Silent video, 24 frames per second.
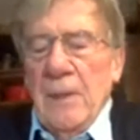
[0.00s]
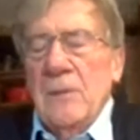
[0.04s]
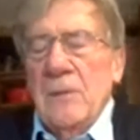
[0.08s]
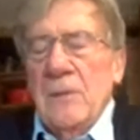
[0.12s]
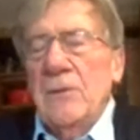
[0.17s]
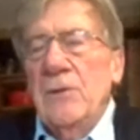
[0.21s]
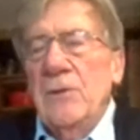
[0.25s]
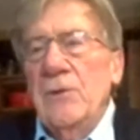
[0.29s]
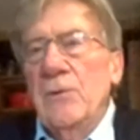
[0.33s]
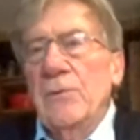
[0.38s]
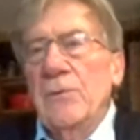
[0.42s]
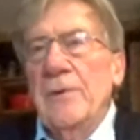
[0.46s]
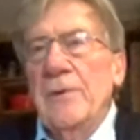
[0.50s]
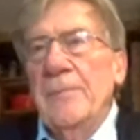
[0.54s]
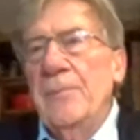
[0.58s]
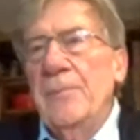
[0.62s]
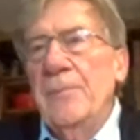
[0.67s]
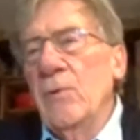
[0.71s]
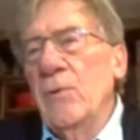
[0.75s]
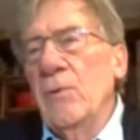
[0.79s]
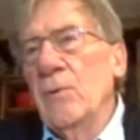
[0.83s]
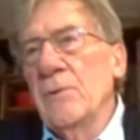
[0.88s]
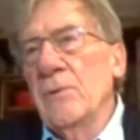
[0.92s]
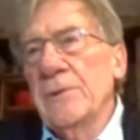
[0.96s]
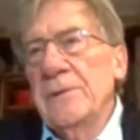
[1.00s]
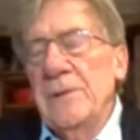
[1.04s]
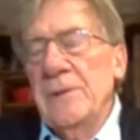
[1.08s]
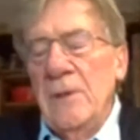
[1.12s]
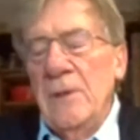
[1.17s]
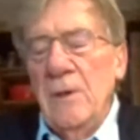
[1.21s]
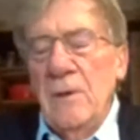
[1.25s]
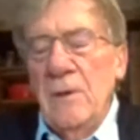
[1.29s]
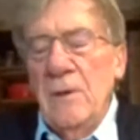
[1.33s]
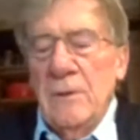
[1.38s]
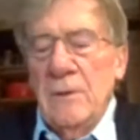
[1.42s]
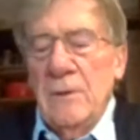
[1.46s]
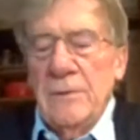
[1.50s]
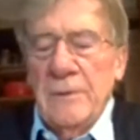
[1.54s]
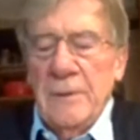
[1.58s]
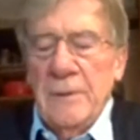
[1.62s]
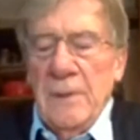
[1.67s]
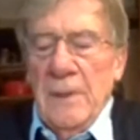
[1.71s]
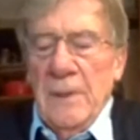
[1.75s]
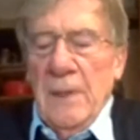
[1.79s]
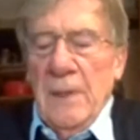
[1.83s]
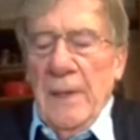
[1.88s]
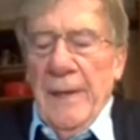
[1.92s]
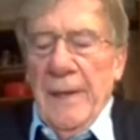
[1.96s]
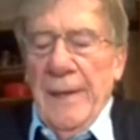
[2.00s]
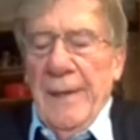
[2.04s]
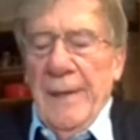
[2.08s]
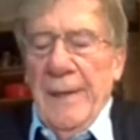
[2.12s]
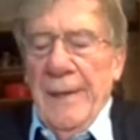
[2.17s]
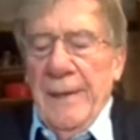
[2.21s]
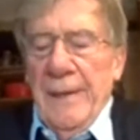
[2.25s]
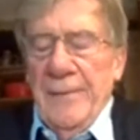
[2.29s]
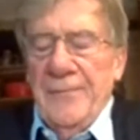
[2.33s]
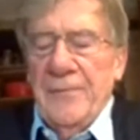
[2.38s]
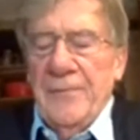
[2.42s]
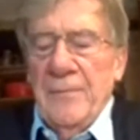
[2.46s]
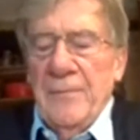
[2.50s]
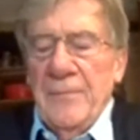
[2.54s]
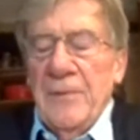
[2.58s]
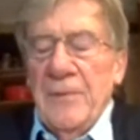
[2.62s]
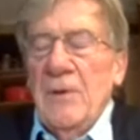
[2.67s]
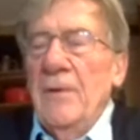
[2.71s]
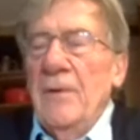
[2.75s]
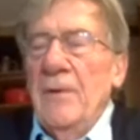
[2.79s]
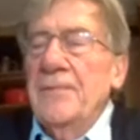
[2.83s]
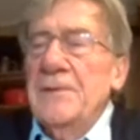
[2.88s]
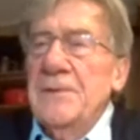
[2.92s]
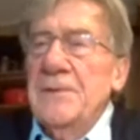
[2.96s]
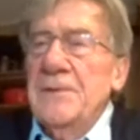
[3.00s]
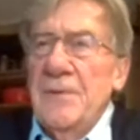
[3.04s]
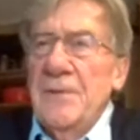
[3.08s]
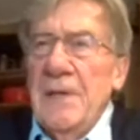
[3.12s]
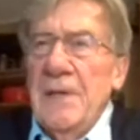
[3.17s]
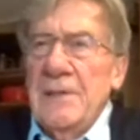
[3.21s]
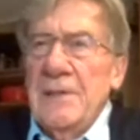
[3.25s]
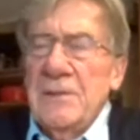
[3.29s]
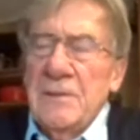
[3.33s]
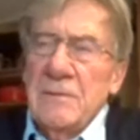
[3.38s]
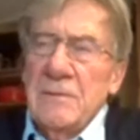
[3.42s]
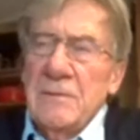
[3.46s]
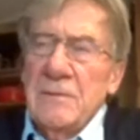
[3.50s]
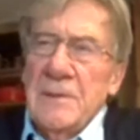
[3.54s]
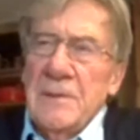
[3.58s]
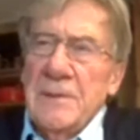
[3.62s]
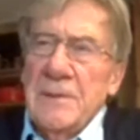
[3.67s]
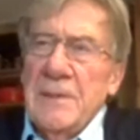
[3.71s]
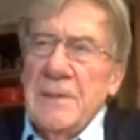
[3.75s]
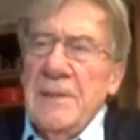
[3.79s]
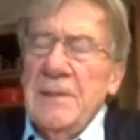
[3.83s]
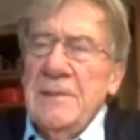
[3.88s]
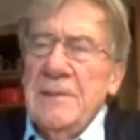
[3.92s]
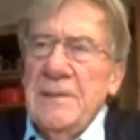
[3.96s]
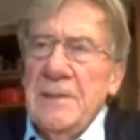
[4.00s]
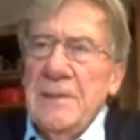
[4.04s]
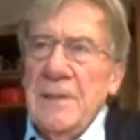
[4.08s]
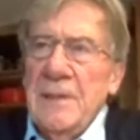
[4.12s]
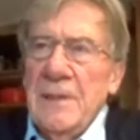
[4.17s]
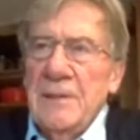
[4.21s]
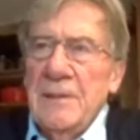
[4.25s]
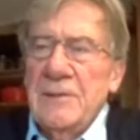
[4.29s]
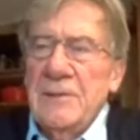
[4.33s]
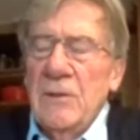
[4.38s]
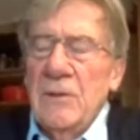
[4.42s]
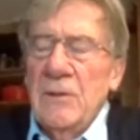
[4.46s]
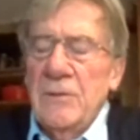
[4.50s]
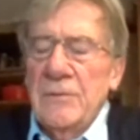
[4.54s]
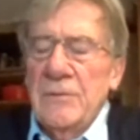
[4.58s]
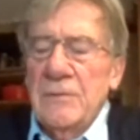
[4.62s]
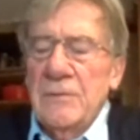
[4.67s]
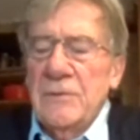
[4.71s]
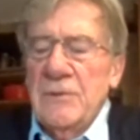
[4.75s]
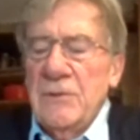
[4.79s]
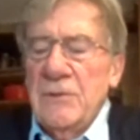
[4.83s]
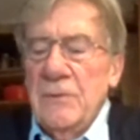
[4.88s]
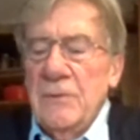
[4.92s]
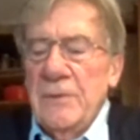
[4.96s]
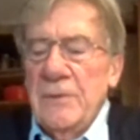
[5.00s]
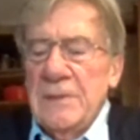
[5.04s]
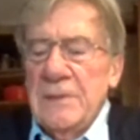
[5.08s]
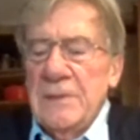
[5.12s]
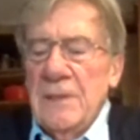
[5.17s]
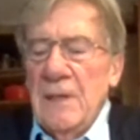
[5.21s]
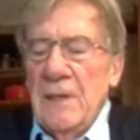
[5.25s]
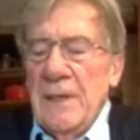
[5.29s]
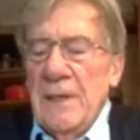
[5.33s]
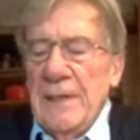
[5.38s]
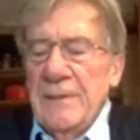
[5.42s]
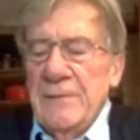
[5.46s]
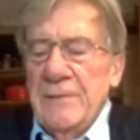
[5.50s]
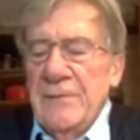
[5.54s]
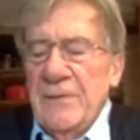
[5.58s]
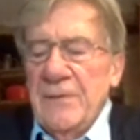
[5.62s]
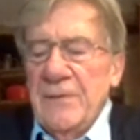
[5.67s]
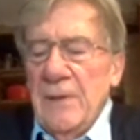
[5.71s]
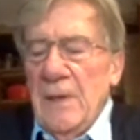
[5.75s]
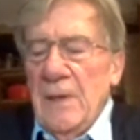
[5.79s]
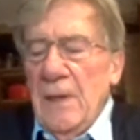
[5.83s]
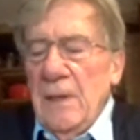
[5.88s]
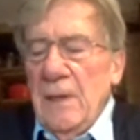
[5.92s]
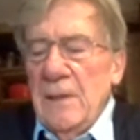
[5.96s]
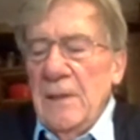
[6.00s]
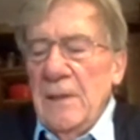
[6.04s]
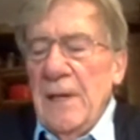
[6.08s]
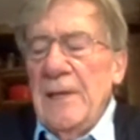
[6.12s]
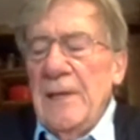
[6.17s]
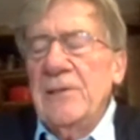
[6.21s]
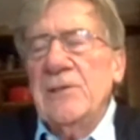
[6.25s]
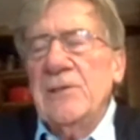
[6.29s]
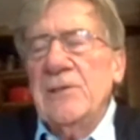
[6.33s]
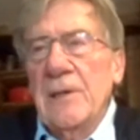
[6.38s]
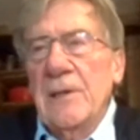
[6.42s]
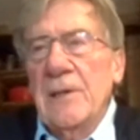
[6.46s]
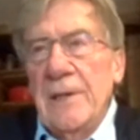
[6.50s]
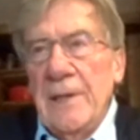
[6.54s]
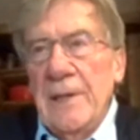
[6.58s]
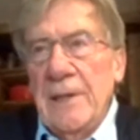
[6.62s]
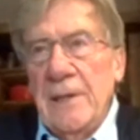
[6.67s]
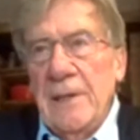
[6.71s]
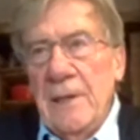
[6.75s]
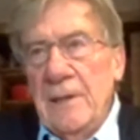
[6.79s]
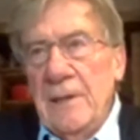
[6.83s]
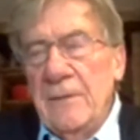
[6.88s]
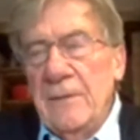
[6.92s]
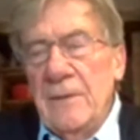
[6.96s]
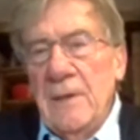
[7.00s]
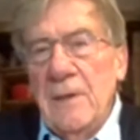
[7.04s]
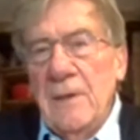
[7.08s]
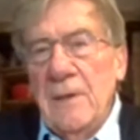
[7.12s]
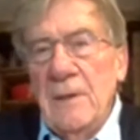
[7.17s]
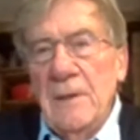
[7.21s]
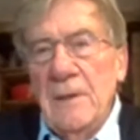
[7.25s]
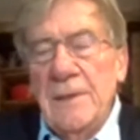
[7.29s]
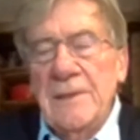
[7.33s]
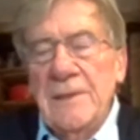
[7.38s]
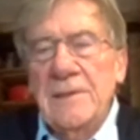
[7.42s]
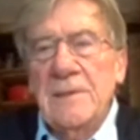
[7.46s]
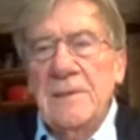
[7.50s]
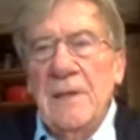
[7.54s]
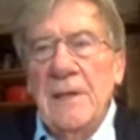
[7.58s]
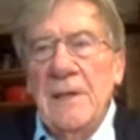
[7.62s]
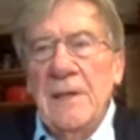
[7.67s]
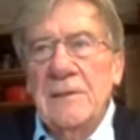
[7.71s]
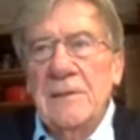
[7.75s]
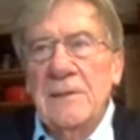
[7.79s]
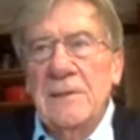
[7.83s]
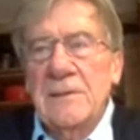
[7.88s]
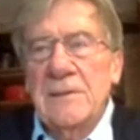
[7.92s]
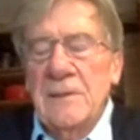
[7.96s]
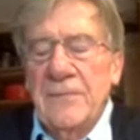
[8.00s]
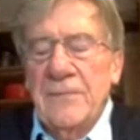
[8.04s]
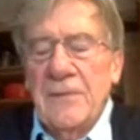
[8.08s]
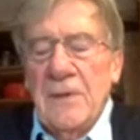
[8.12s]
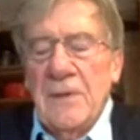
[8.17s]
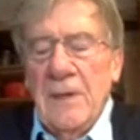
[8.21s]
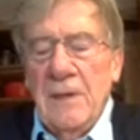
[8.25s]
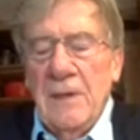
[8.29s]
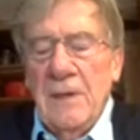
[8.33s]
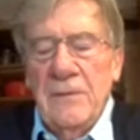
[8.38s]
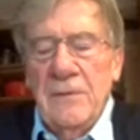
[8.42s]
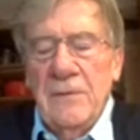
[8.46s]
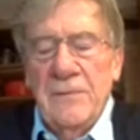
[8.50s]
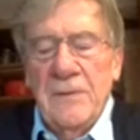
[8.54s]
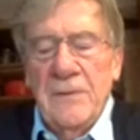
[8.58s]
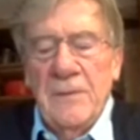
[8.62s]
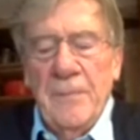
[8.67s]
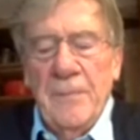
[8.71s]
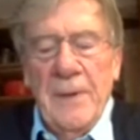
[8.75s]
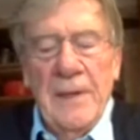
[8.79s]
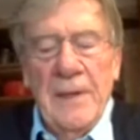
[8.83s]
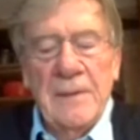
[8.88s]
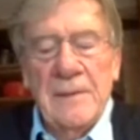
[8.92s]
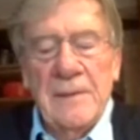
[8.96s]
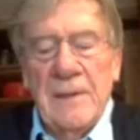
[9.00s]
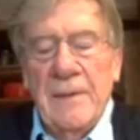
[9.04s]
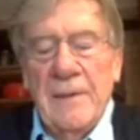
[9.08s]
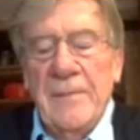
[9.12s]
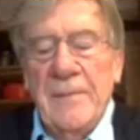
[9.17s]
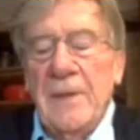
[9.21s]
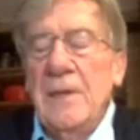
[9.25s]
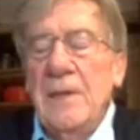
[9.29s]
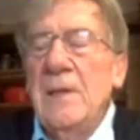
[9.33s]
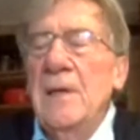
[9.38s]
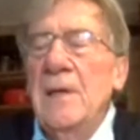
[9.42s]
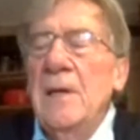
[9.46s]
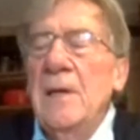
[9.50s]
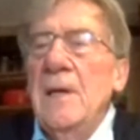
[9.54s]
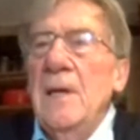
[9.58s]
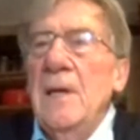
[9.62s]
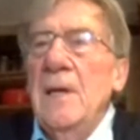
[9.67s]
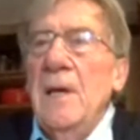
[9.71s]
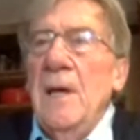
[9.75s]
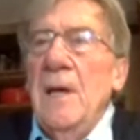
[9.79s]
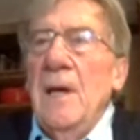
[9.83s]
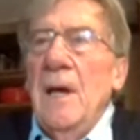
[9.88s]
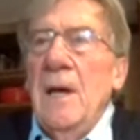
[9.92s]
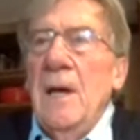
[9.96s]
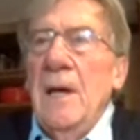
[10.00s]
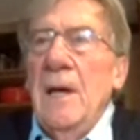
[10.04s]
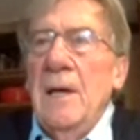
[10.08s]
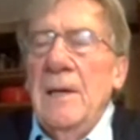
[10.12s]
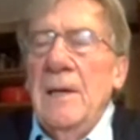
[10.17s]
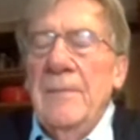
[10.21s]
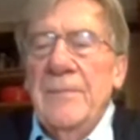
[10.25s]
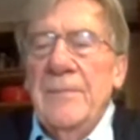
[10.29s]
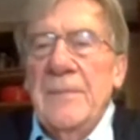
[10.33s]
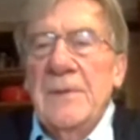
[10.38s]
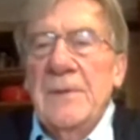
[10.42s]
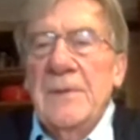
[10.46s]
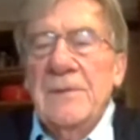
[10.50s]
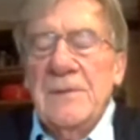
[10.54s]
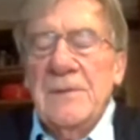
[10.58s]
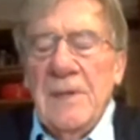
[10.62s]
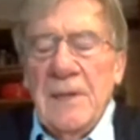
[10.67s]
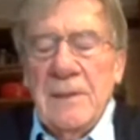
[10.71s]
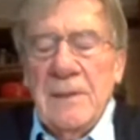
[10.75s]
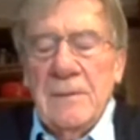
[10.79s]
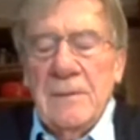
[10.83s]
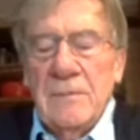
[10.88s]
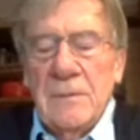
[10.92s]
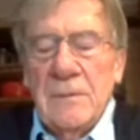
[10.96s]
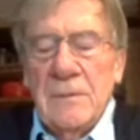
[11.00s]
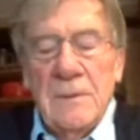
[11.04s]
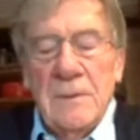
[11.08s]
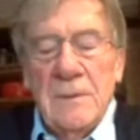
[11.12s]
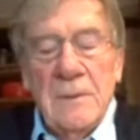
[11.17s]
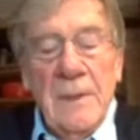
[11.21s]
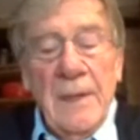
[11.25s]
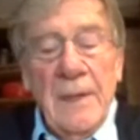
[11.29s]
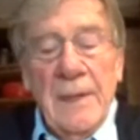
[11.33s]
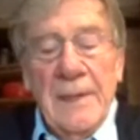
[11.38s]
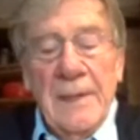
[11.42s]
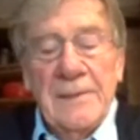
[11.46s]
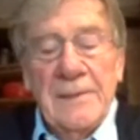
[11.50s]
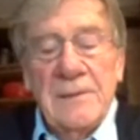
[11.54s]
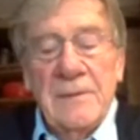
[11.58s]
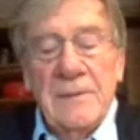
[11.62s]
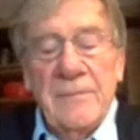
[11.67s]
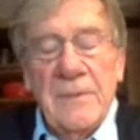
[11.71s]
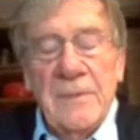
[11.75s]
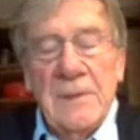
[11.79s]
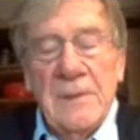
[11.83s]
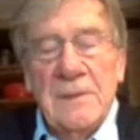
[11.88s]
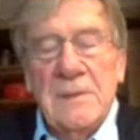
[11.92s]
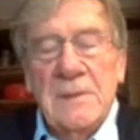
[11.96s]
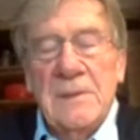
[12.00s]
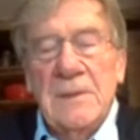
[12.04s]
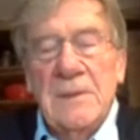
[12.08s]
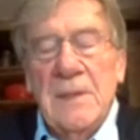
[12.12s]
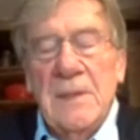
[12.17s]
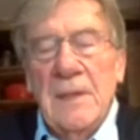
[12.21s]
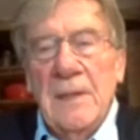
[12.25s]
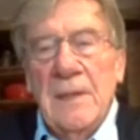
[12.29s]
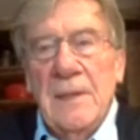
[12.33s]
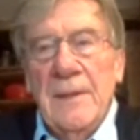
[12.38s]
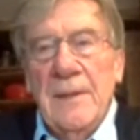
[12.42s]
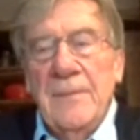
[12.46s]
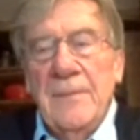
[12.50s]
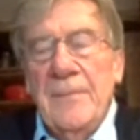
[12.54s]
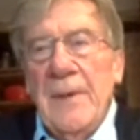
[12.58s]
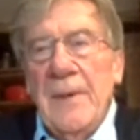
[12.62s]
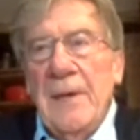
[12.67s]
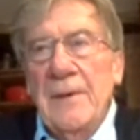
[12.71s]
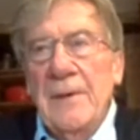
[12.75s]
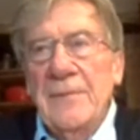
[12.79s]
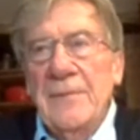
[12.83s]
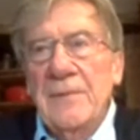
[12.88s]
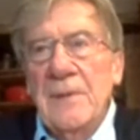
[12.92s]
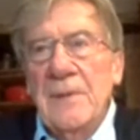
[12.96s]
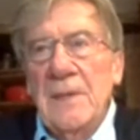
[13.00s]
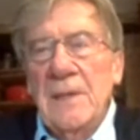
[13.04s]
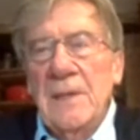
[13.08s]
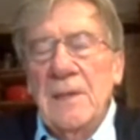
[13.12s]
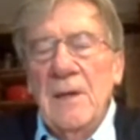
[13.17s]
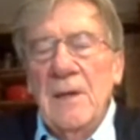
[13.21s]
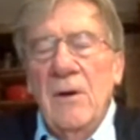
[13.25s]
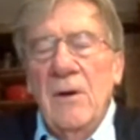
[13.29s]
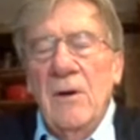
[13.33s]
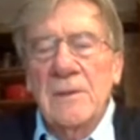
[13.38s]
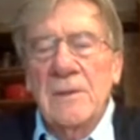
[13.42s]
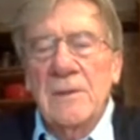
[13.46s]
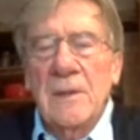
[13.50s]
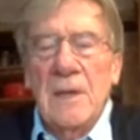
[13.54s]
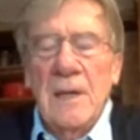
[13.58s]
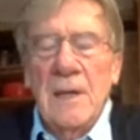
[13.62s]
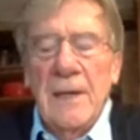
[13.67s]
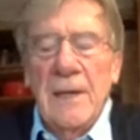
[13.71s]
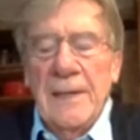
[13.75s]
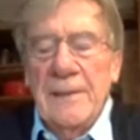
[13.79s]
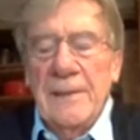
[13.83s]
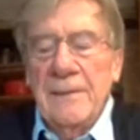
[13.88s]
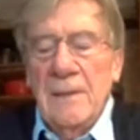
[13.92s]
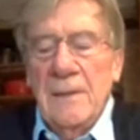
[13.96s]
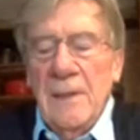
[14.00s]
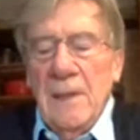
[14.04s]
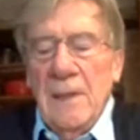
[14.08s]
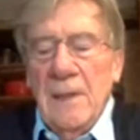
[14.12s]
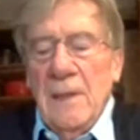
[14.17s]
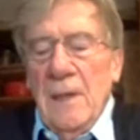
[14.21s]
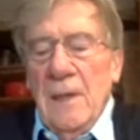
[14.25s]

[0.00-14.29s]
new report on from the Office for National Statistics on suicides nationally in the early stages of the COVID pandemic. The second item is about the online